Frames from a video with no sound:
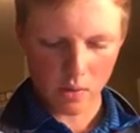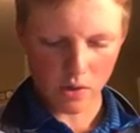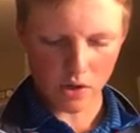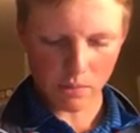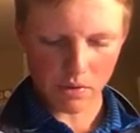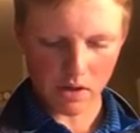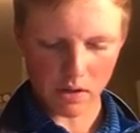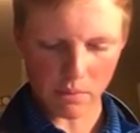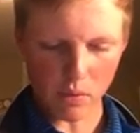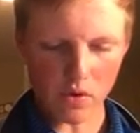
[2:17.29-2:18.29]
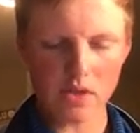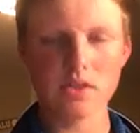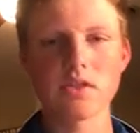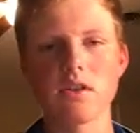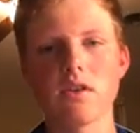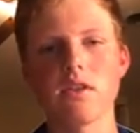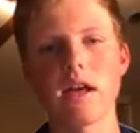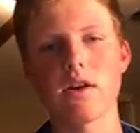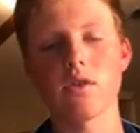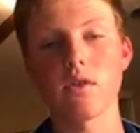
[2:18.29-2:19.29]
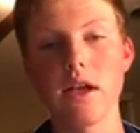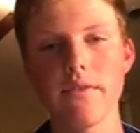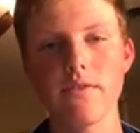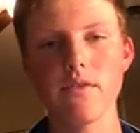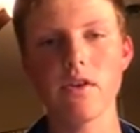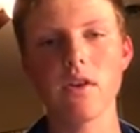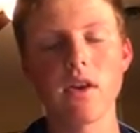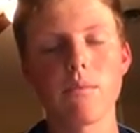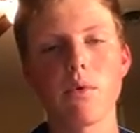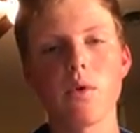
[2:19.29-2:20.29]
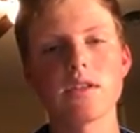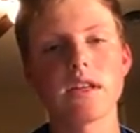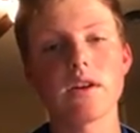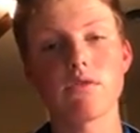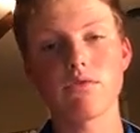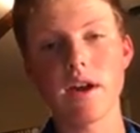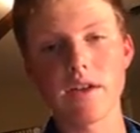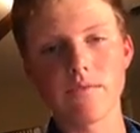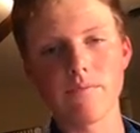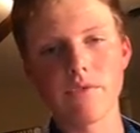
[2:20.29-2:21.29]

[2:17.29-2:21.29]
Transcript: We're going to pick points that are left and points that are right